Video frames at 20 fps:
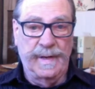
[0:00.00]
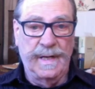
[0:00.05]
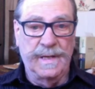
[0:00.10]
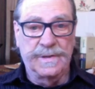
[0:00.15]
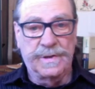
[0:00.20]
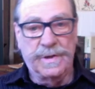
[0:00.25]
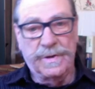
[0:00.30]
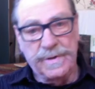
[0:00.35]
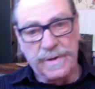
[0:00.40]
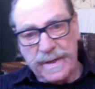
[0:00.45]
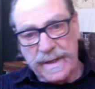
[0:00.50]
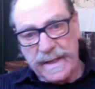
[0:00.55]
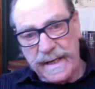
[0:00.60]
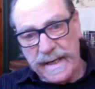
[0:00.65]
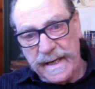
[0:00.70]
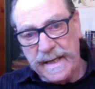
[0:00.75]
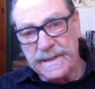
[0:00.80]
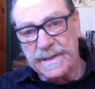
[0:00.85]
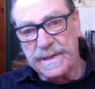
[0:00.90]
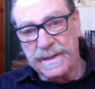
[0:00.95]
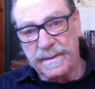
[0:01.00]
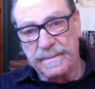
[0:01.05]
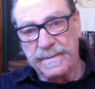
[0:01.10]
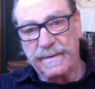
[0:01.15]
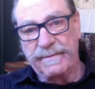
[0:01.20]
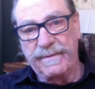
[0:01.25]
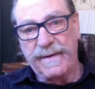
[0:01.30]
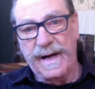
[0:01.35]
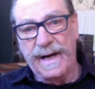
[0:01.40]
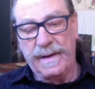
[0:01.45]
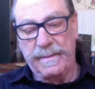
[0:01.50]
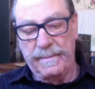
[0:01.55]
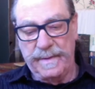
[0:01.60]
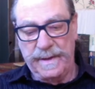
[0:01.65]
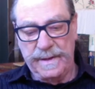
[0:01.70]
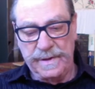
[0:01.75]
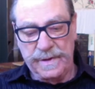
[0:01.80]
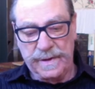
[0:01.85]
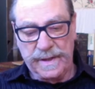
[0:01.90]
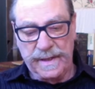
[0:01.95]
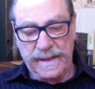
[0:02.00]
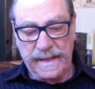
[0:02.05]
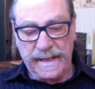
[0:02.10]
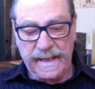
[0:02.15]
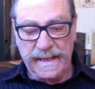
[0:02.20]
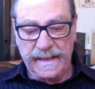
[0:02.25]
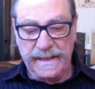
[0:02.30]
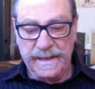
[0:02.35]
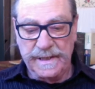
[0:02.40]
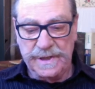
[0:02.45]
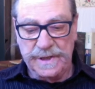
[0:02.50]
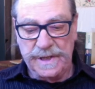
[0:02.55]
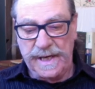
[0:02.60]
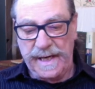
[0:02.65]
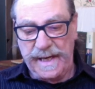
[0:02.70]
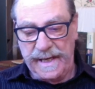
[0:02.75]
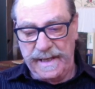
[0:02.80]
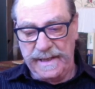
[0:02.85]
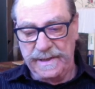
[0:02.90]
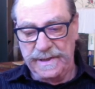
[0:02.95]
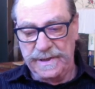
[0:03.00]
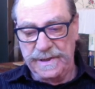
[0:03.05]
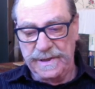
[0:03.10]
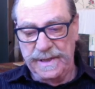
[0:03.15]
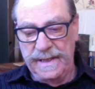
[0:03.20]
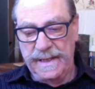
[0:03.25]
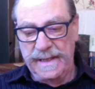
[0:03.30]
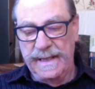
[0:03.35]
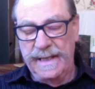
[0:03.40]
So you're going to get some development. You're going to get a change.